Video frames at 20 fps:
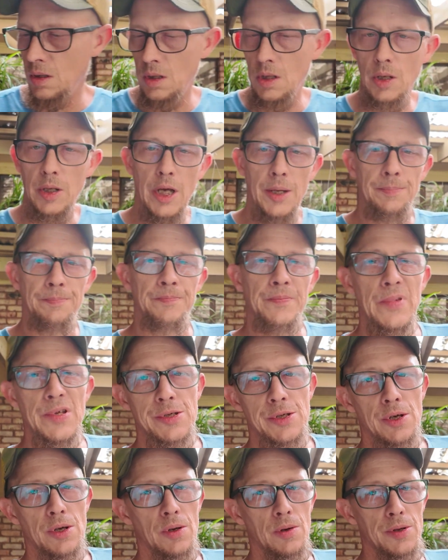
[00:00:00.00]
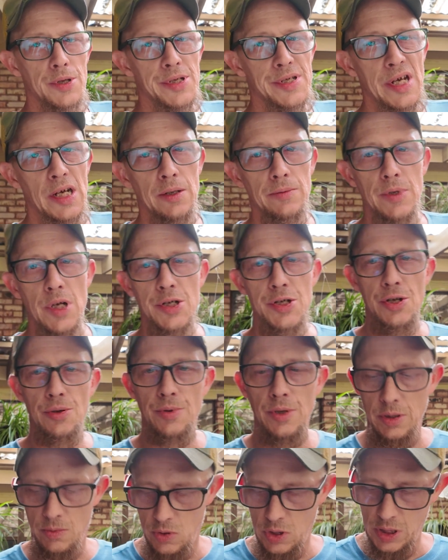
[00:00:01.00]
Okay, so the second wrench that
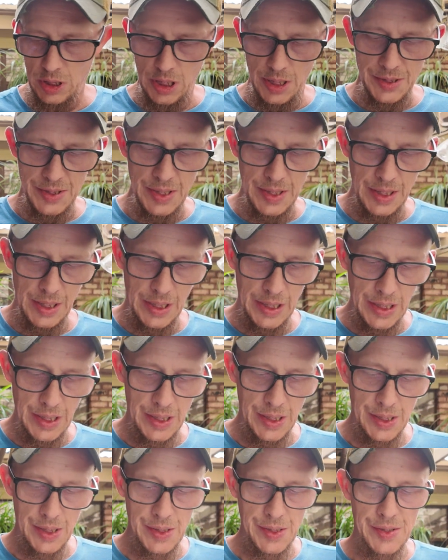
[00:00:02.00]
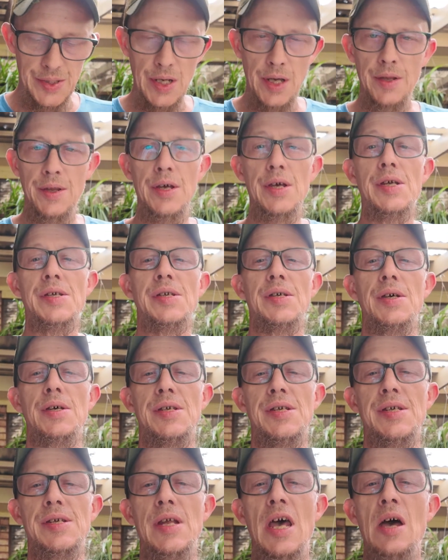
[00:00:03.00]
we're going to work on today is this
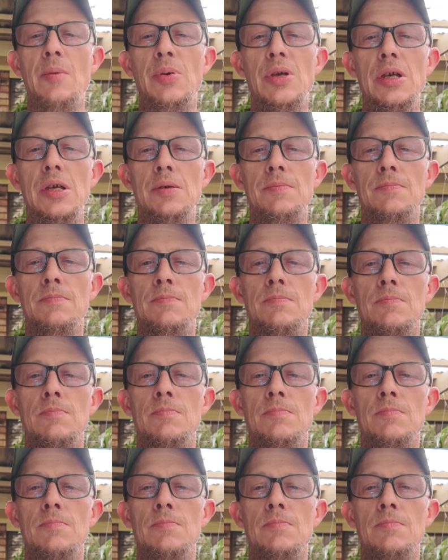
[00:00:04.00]
Snappy.